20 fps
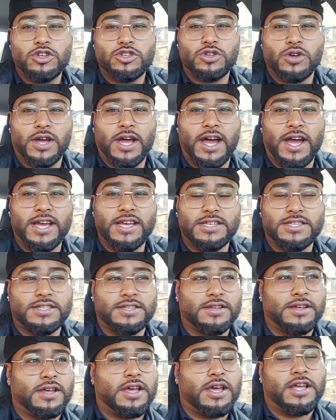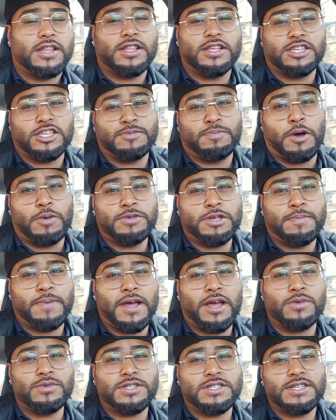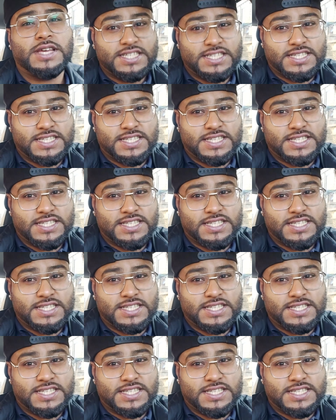So guys, this is BobzyBounce